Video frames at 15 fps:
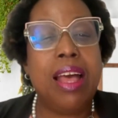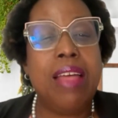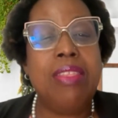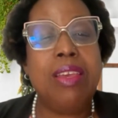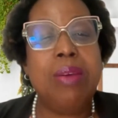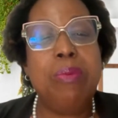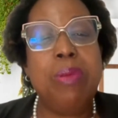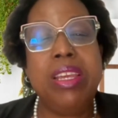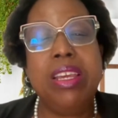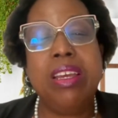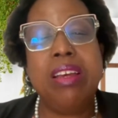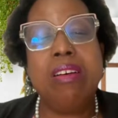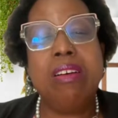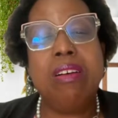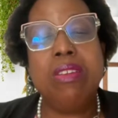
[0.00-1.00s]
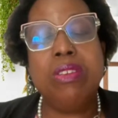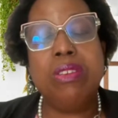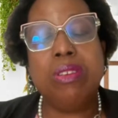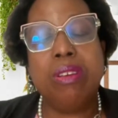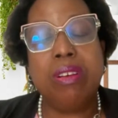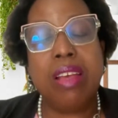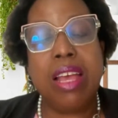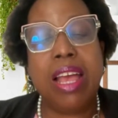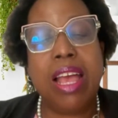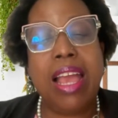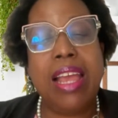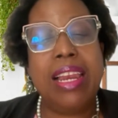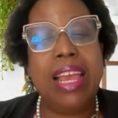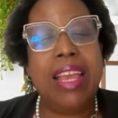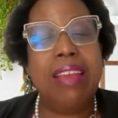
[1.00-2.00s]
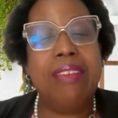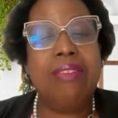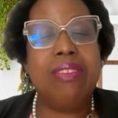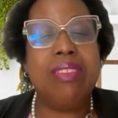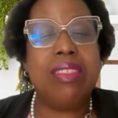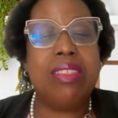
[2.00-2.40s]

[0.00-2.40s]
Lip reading: And then we also highlight